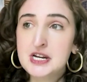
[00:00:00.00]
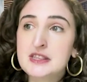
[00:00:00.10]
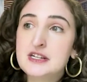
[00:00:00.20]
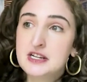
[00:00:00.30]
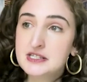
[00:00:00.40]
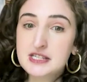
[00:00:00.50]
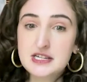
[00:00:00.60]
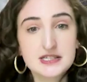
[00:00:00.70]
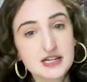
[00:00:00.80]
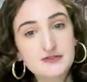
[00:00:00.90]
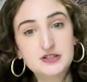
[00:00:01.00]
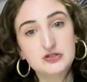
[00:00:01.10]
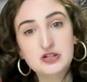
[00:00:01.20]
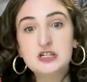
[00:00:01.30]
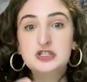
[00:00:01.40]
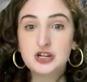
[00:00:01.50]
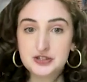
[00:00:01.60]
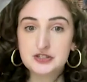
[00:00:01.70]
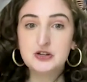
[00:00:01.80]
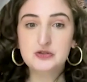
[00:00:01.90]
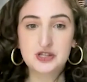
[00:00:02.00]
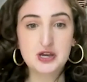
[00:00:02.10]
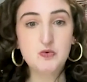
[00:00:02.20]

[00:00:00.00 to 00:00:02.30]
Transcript: The nice thing is that if a student does know that they